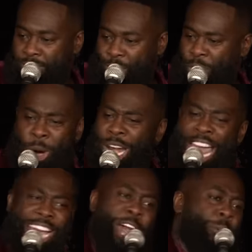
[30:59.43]
We won't let
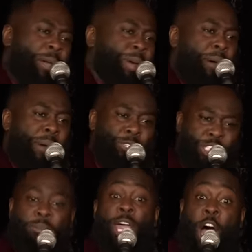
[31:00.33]
her get away with that, man.
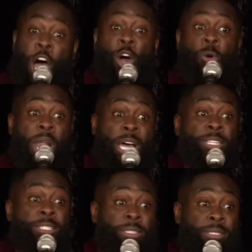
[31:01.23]
She'd be a whole blood.
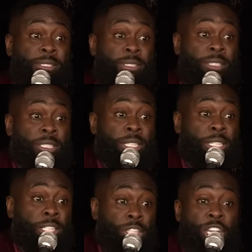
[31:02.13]

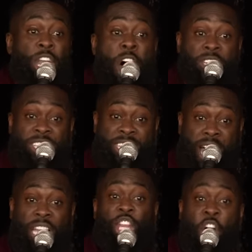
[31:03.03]
You're nasty
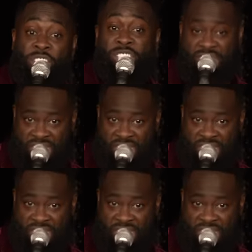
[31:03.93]
girl, dirty